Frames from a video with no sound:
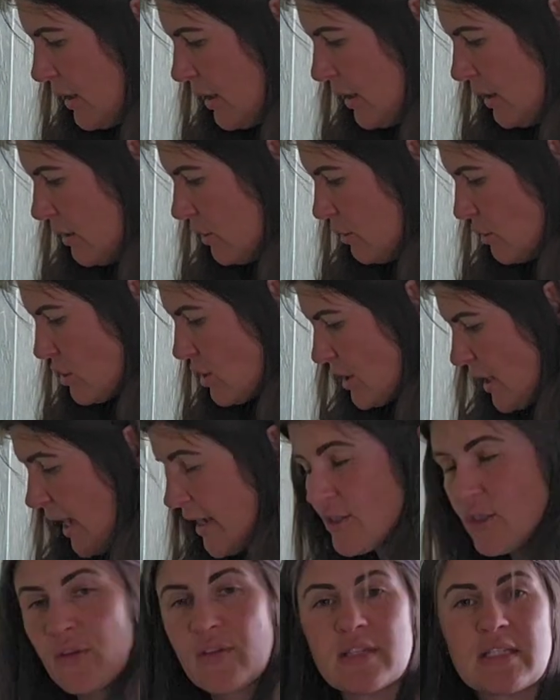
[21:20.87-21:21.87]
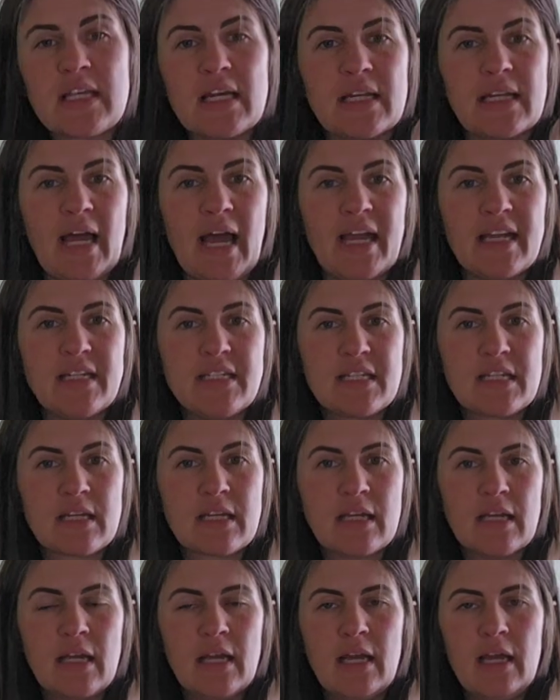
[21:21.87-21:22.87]
usually I do this at night
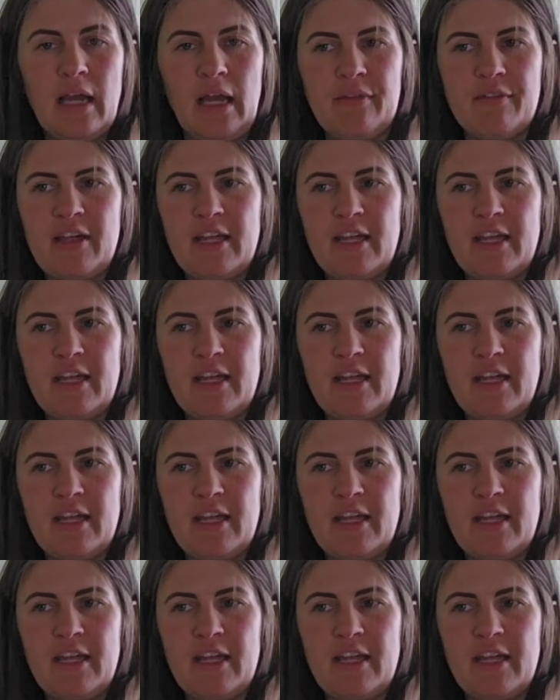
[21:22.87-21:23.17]
and